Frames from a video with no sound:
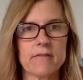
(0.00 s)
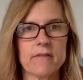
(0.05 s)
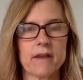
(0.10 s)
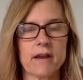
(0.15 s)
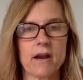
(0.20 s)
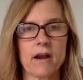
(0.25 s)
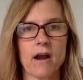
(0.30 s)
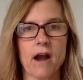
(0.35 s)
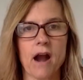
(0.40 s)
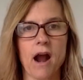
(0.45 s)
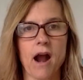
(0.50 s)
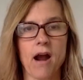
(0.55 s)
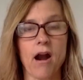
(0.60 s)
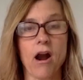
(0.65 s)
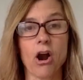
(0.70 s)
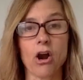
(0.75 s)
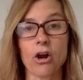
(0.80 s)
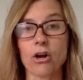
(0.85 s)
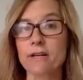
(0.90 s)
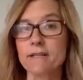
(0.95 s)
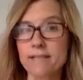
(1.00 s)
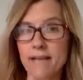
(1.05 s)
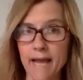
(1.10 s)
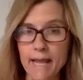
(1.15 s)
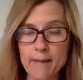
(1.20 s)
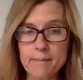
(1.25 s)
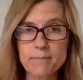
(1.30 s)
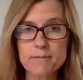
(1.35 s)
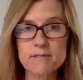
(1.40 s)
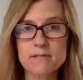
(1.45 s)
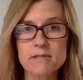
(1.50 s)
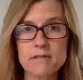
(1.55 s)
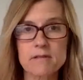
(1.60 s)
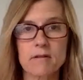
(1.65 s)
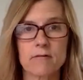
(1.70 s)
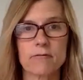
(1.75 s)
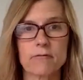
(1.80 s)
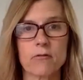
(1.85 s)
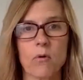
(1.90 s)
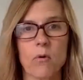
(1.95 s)
there are archetypes
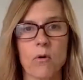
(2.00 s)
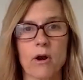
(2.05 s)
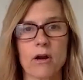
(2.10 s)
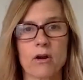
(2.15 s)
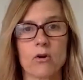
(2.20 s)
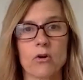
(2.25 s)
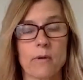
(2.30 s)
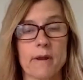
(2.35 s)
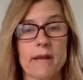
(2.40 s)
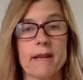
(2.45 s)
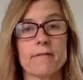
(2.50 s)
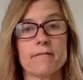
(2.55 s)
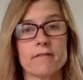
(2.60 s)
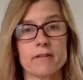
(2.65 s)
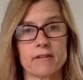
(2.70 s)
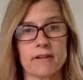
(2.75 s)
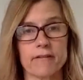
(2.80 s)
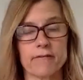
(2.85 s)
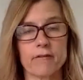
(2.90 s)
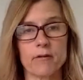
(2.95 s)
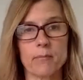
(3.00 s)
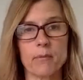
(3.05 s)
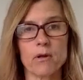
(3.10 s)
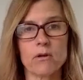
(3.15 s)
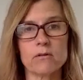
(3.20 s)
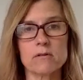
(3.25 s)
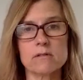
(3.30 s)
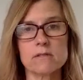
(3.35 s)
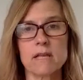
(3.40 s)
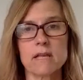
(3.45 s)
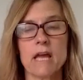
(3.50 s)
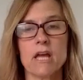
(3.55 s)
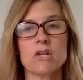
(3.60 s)
for creative deliverables,